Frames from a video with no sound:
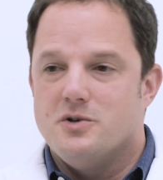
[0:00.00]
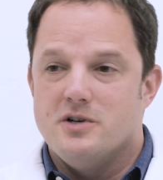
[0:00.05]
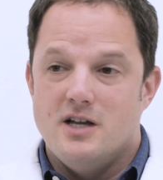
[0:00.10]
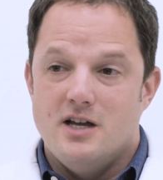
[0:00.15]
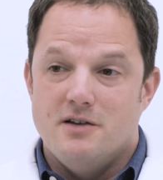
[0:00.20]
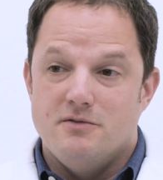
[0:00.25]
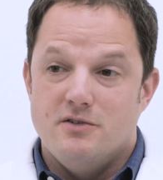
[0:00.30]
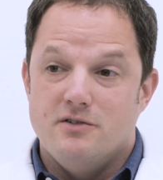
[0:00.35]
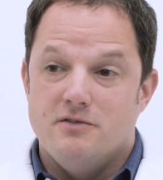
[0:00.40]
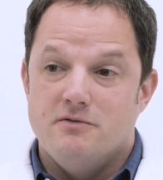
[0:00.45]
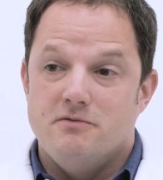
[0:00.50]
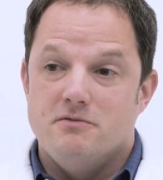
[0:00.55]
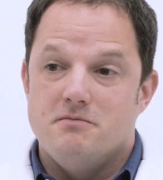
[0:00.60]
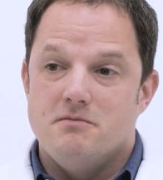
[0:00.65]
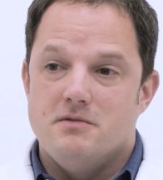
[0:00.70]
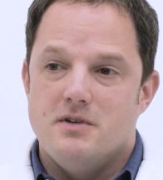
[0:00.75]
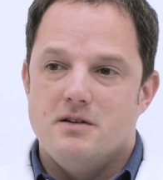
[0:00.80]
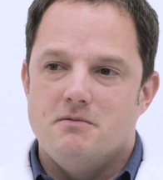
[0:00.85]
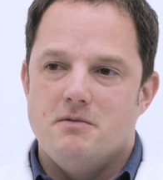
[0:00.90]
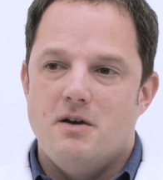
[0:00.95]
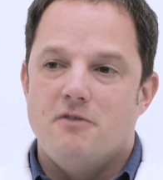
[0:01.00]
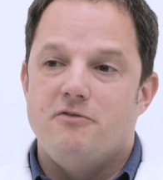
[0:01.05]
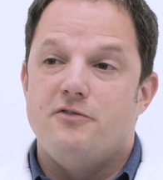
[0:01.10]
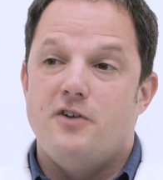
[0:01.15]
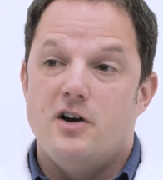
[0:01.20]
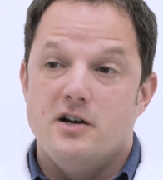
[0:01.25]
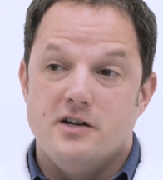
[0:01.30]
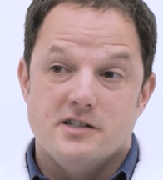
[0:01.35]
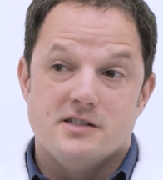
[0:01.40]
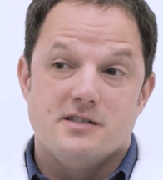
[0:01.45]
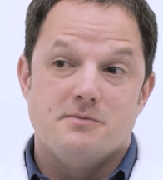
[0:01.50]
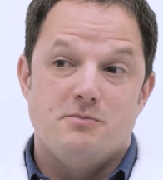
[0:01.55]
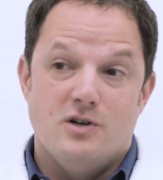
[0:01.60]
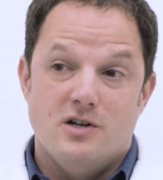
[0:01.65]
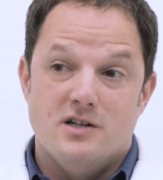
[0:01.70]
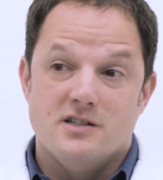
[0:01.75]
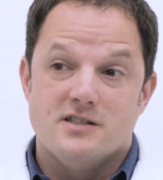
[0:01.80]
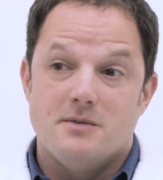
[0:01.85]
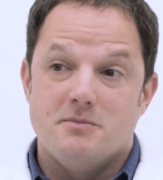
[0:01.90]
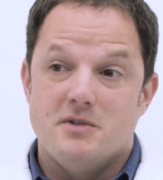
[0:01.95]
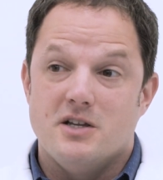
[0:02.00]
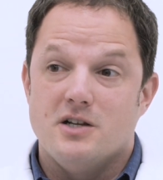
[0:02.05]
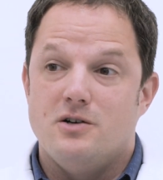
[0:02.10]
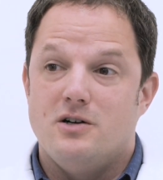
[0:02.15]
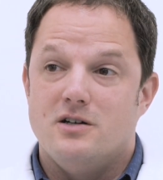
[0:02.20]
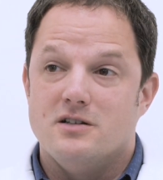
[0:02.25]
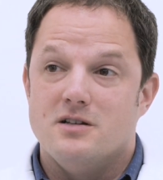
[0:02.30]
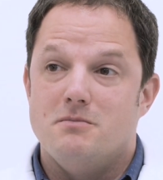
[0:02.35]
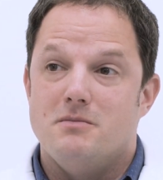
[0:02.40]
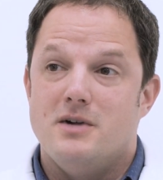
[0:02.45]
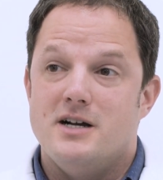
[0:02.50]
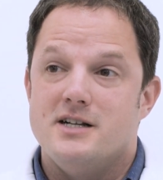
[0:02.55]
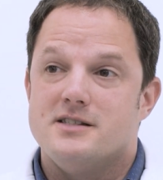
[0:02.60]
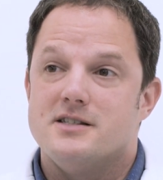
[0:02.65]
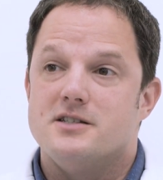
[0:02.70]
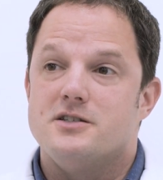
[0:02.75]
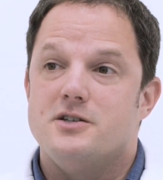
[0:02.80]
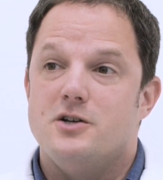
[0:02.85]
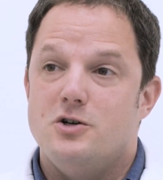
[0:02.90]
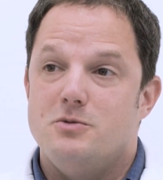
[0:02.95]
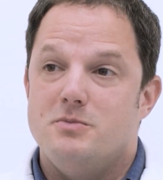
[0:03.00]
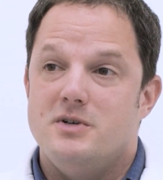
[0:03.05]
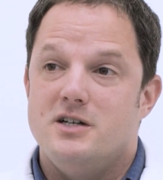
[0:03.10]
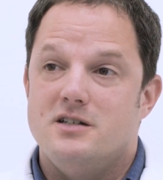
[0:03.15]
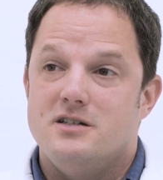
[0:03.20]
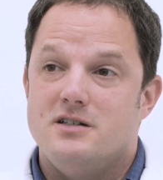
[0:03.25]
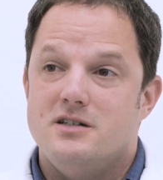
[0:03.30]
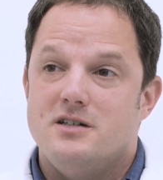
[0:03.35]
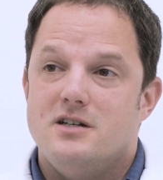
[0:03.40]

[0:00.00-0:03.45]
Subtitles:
you can have a fungus ball, something called a mycetoma,